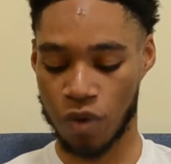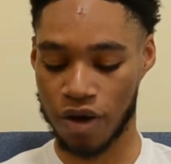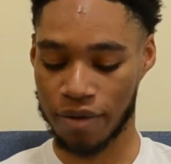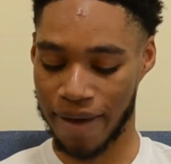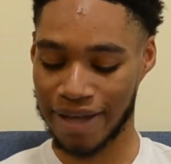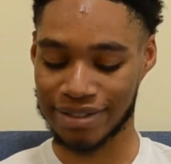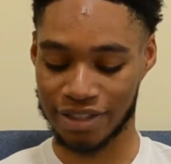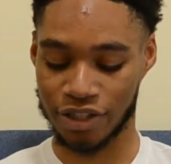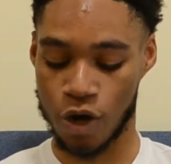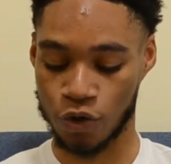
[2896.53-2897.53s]
Welcome back to,
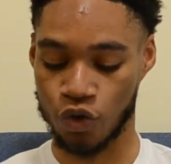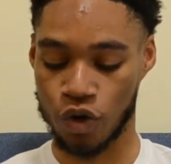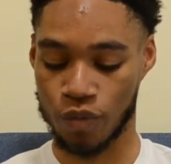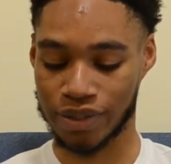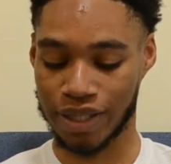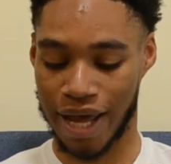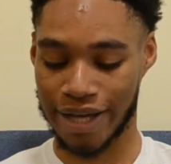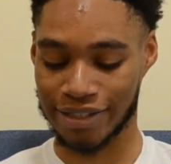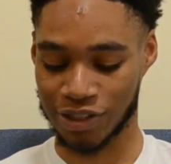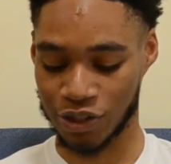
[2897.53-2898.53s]
doing what the
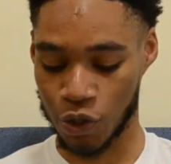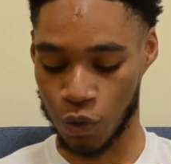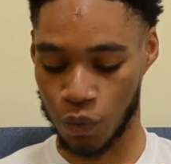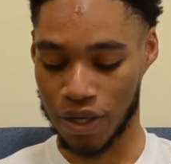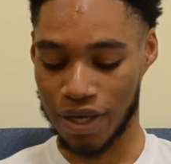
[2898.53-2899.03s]
Lions do.